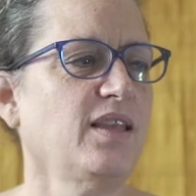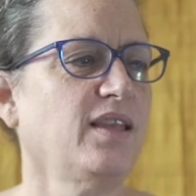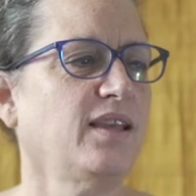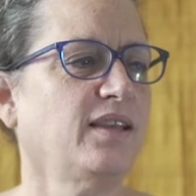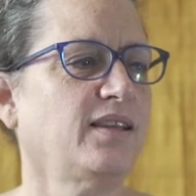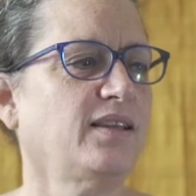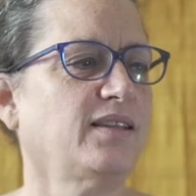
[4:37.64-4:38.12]

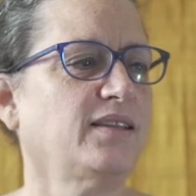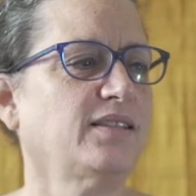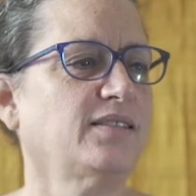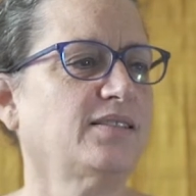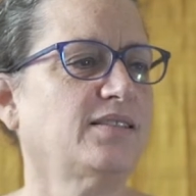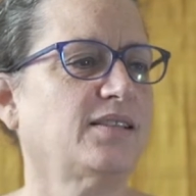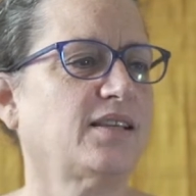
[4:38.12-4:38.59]

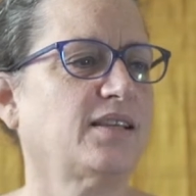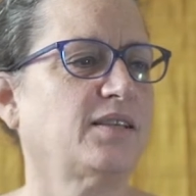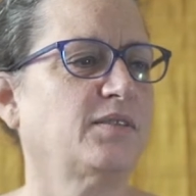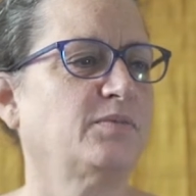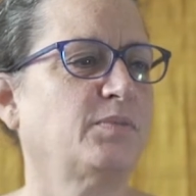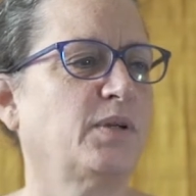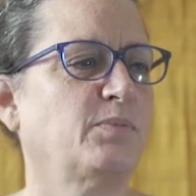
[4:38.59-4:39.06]

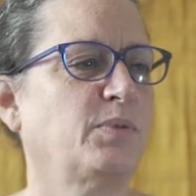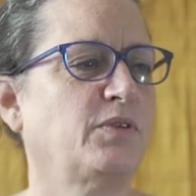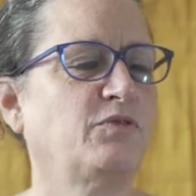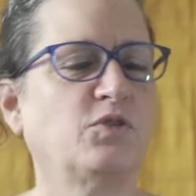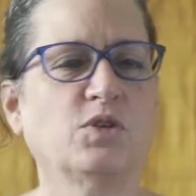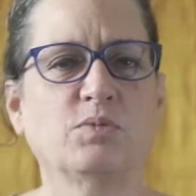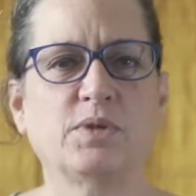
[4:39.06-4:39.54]
But
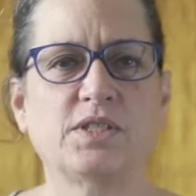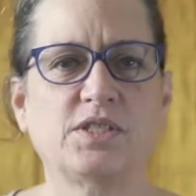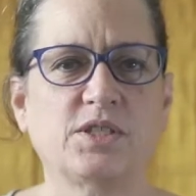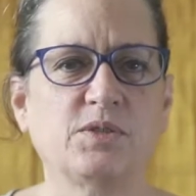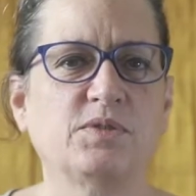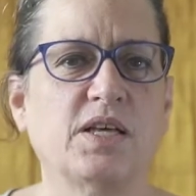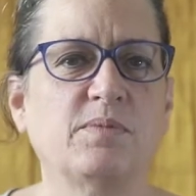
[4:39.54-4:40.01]
before we
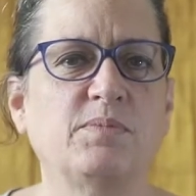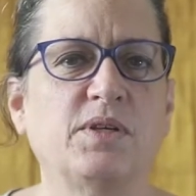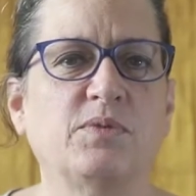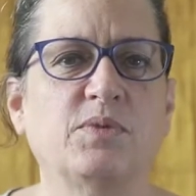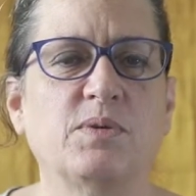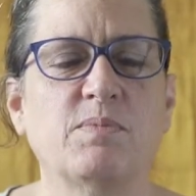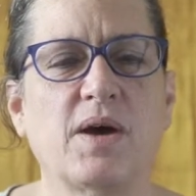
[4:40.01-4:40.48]
do, let
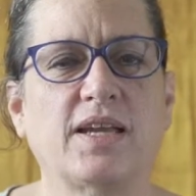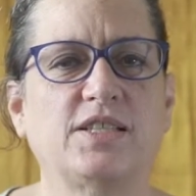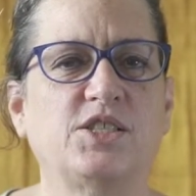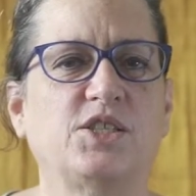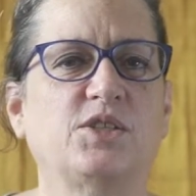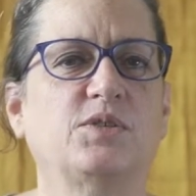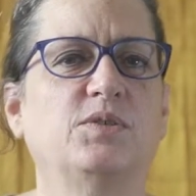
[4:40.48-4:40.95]
me
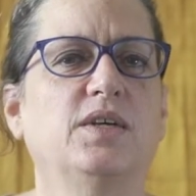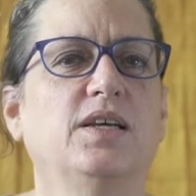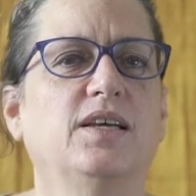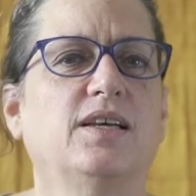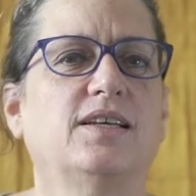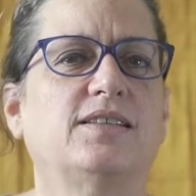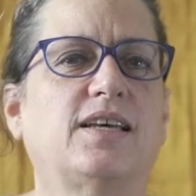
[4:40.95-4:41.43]
remind you
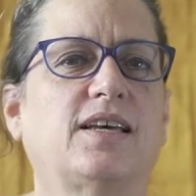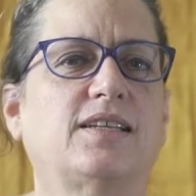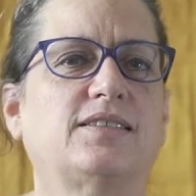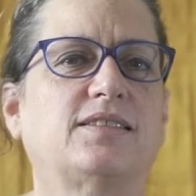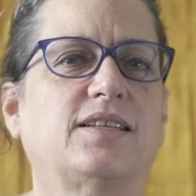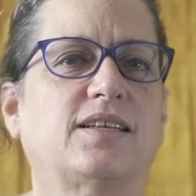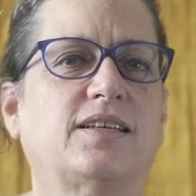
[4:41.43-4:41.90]

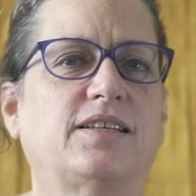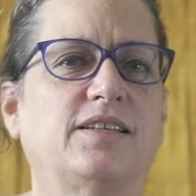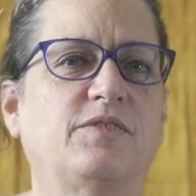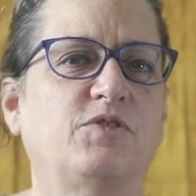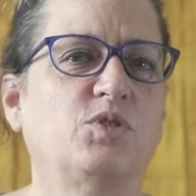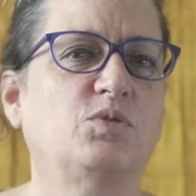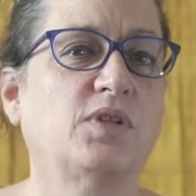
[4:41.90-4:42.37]
that
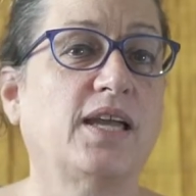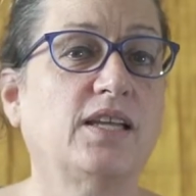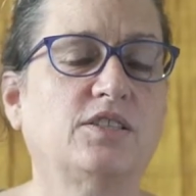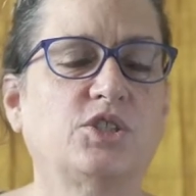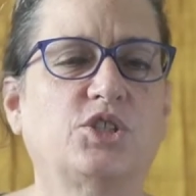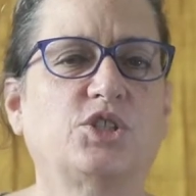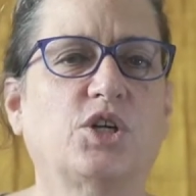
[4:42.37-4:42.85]
if you
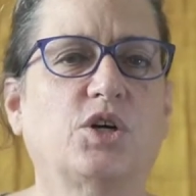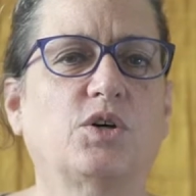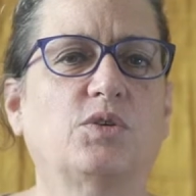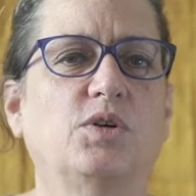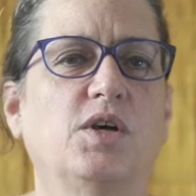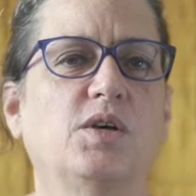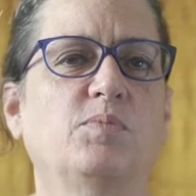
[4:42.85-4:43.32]
like the
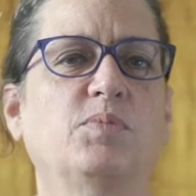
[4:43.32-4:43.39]
show,